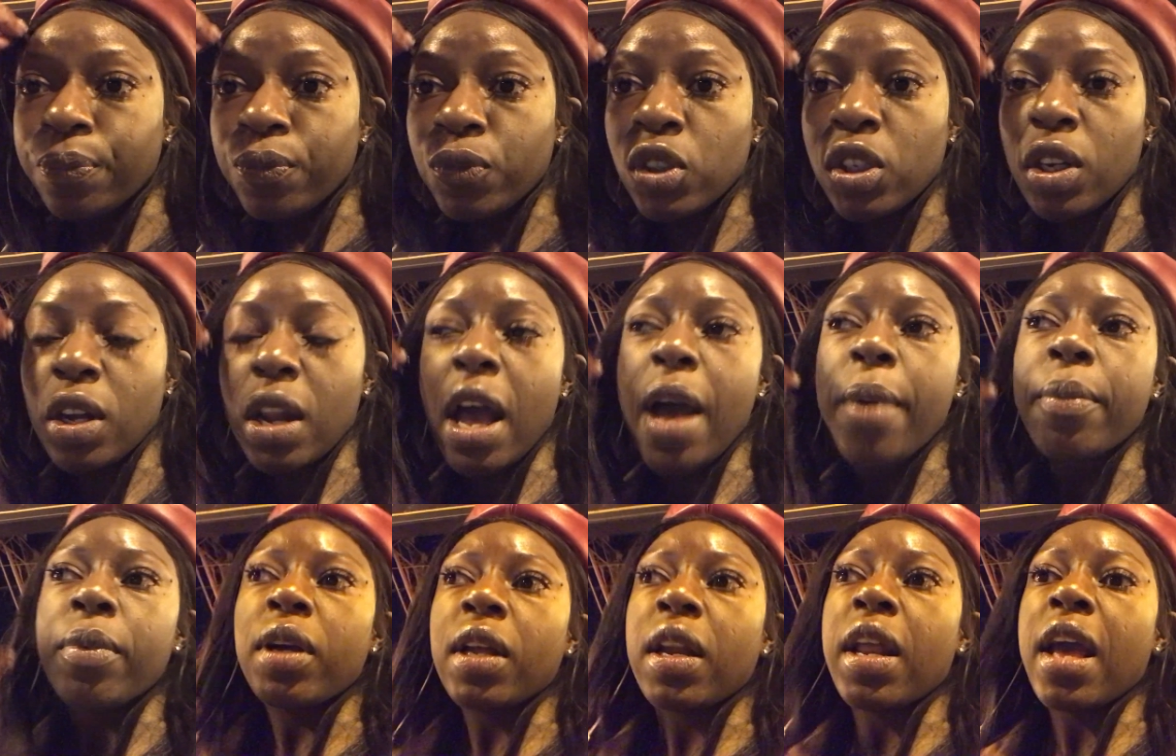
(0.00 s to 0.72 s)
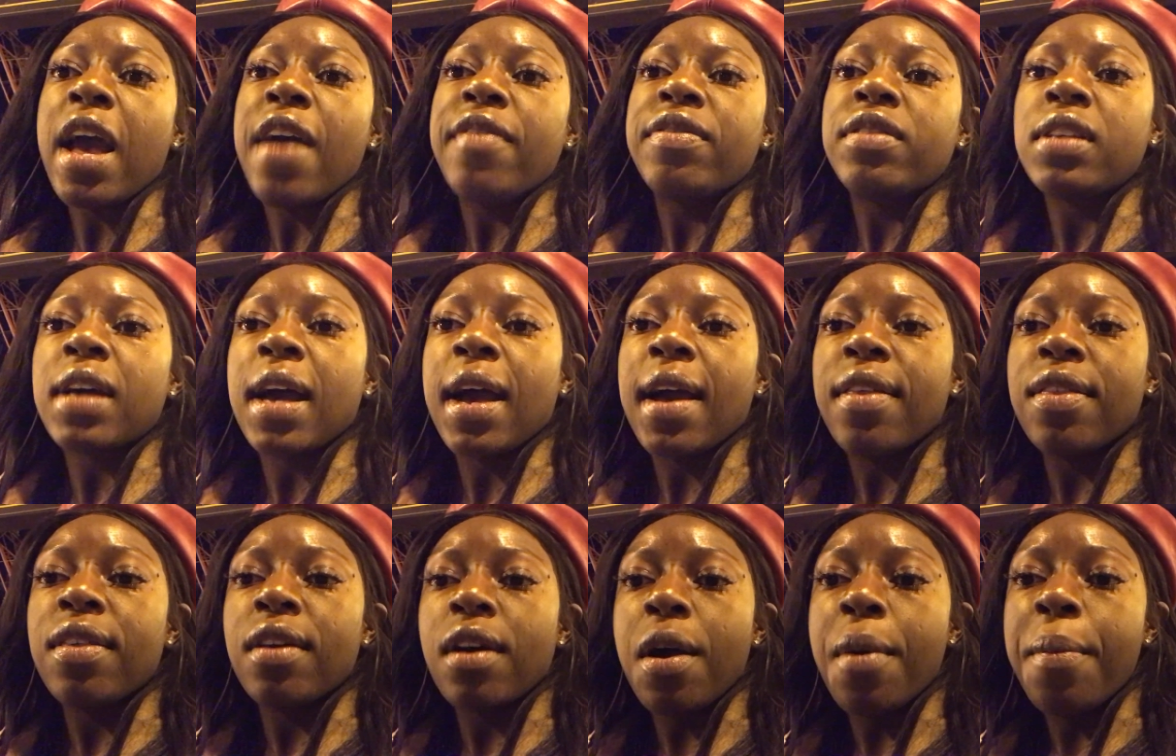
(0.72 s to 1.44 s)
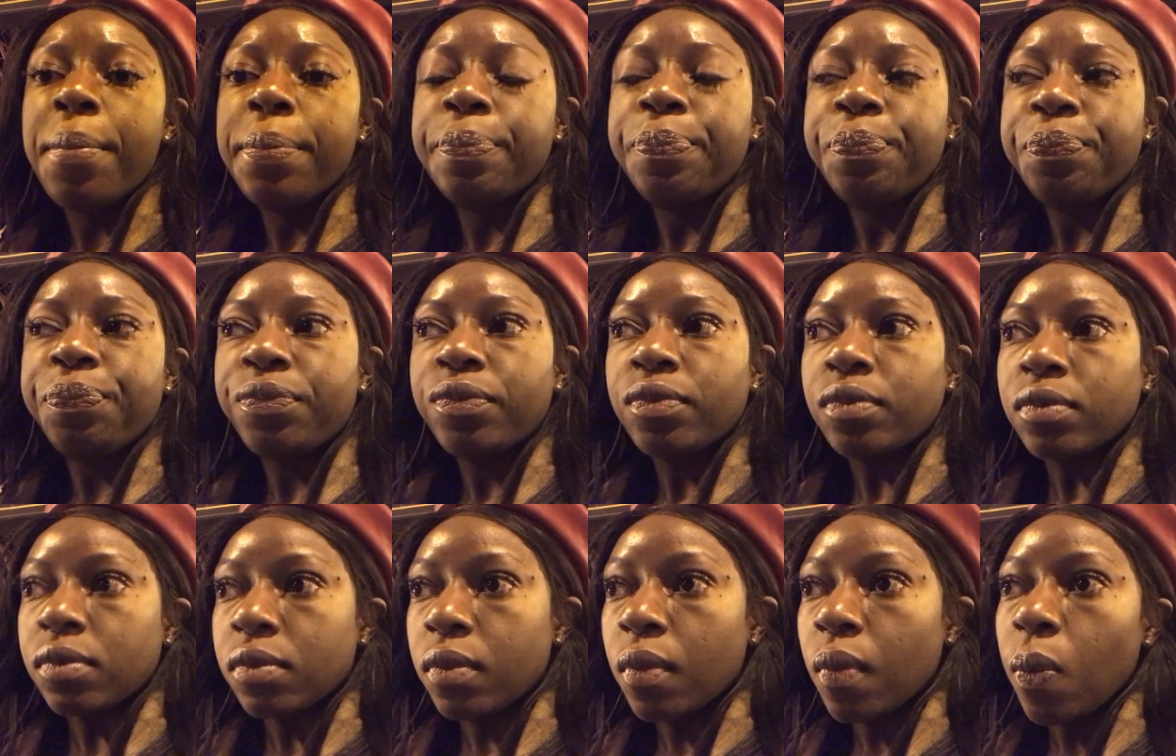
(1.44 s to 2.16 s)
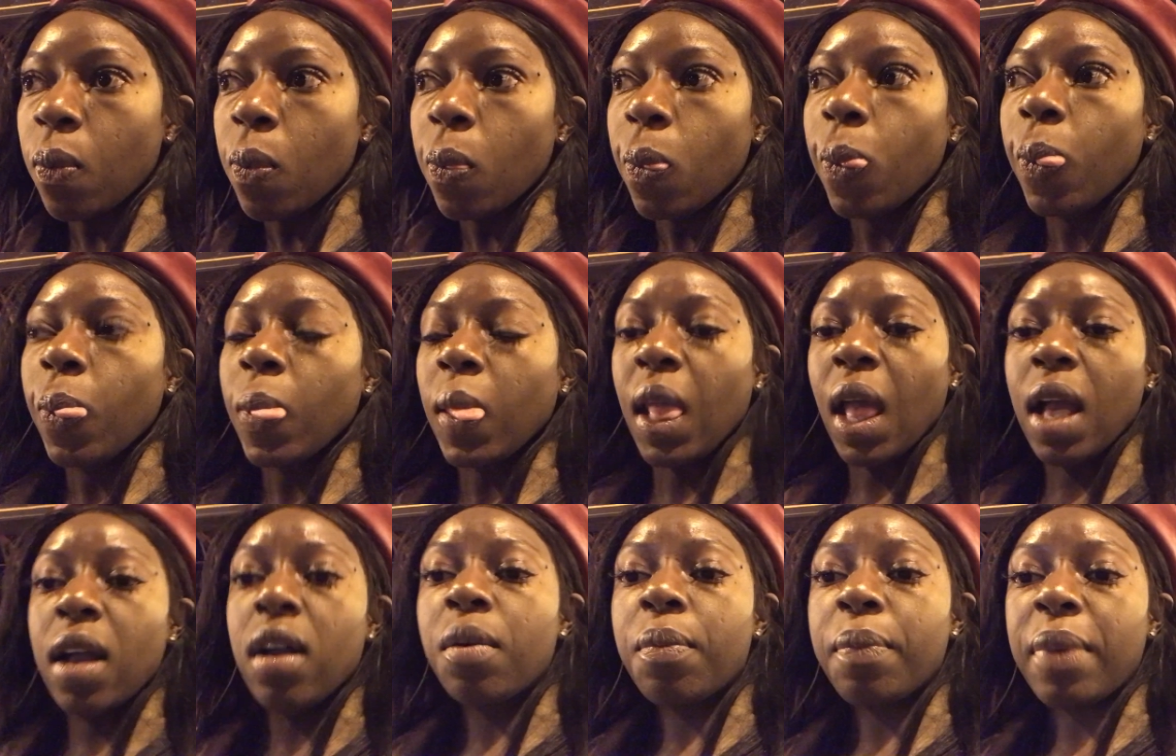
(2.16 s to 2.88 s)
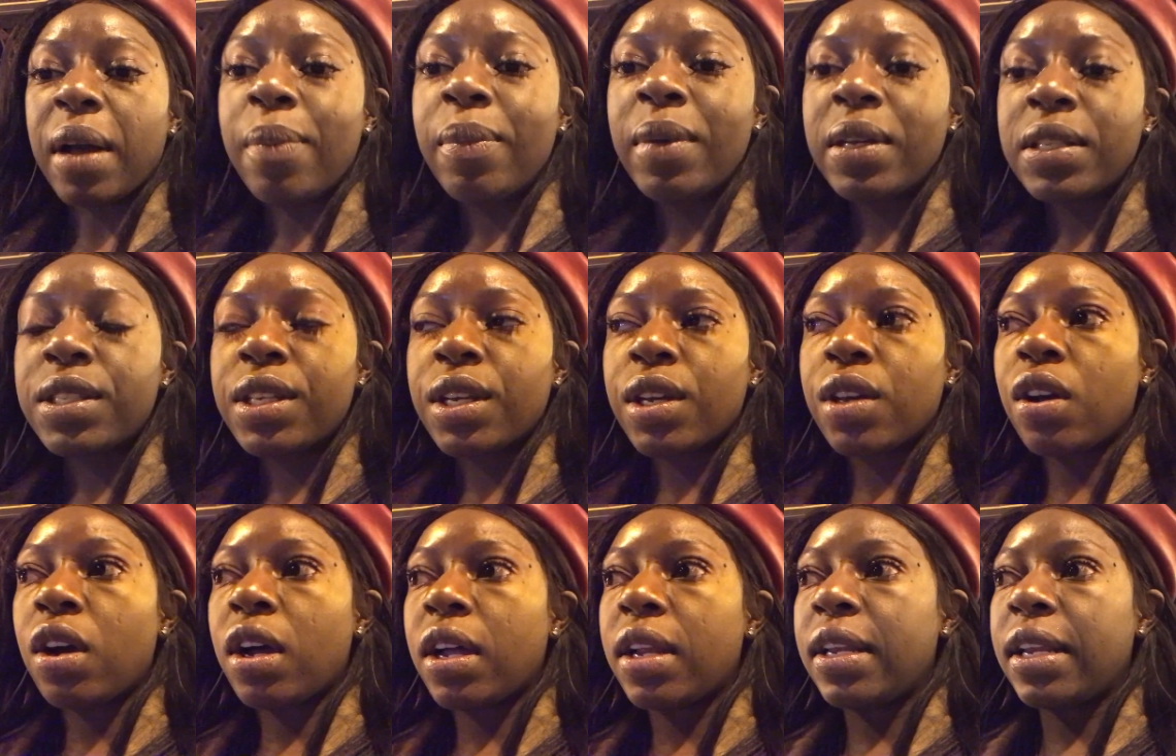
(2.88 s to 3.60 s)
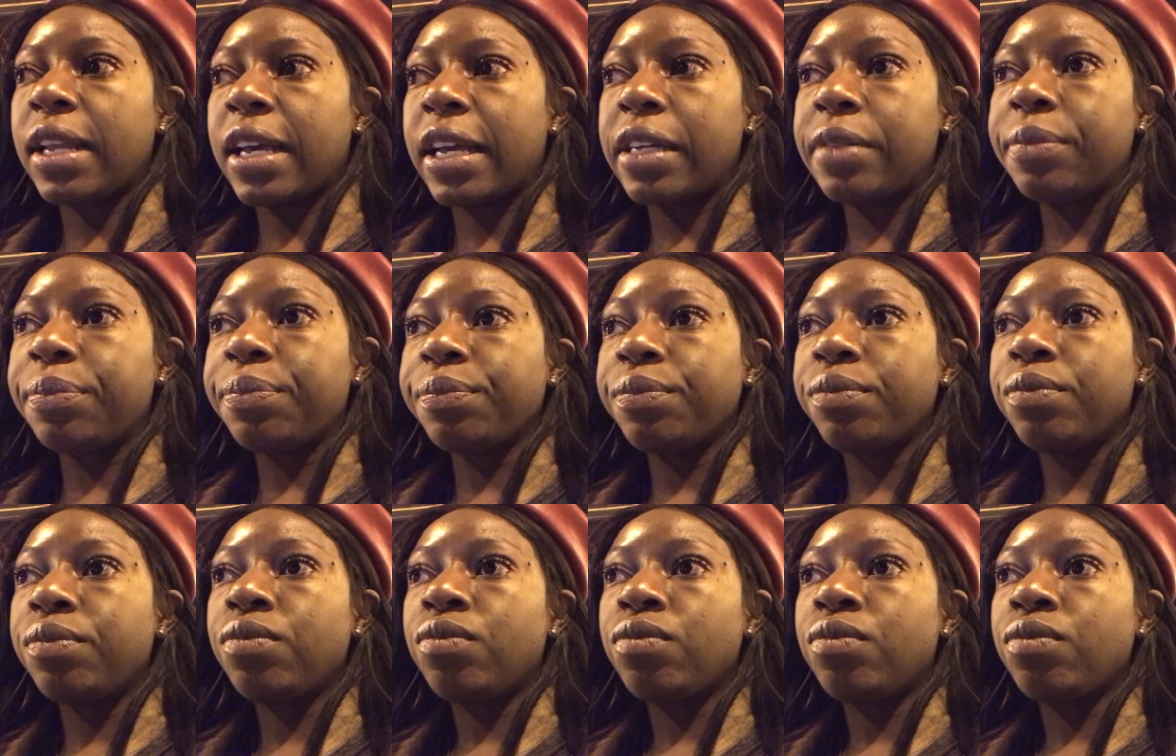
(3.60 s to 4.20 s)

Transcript: So now I'm gonna have to either I could buy my ticket online.